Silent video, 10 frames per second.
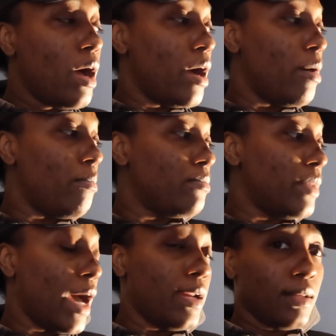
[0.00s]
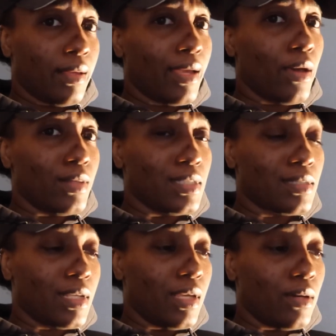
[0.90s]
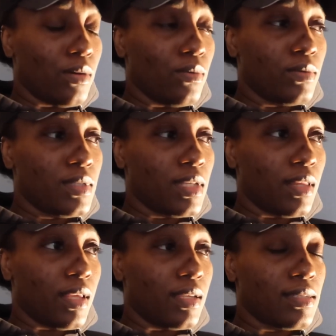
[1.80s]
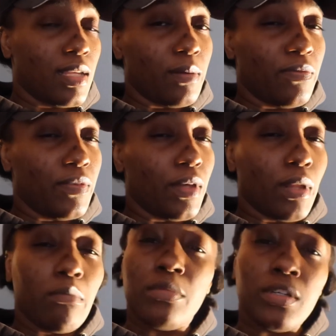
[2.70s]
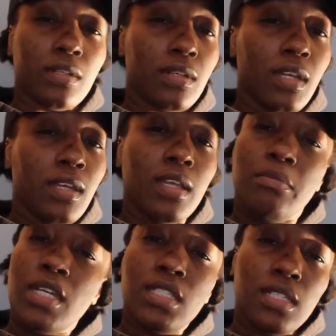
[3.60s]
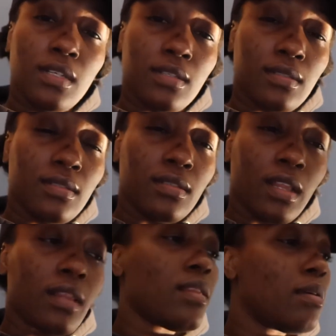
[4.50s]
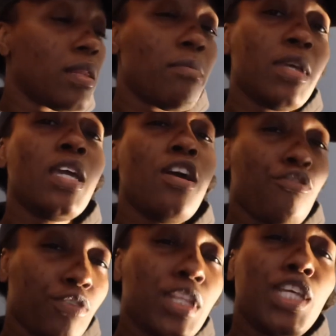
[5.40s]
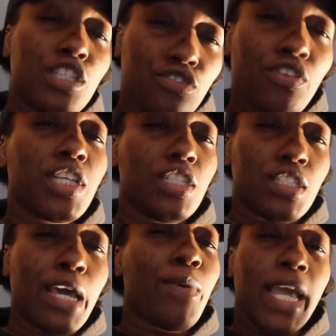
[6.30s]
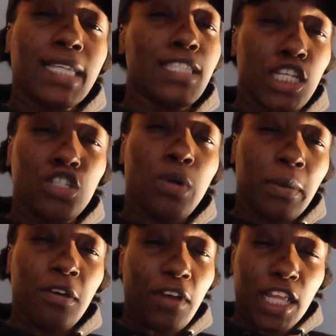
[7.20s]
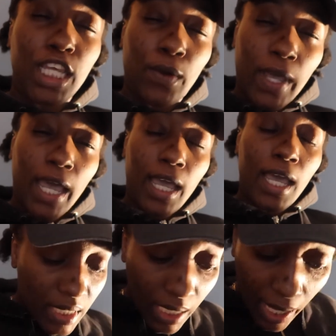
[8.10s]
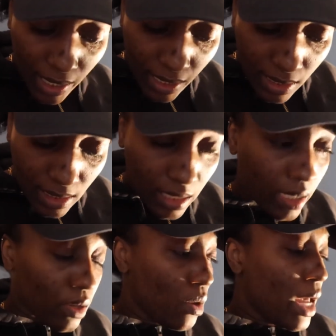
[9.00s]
I don't like how the scale said like set a fail, like bruh, Give me a chance. Let me read the instructions. That way I can set you up correctly, okay? But yeah, I like the scale.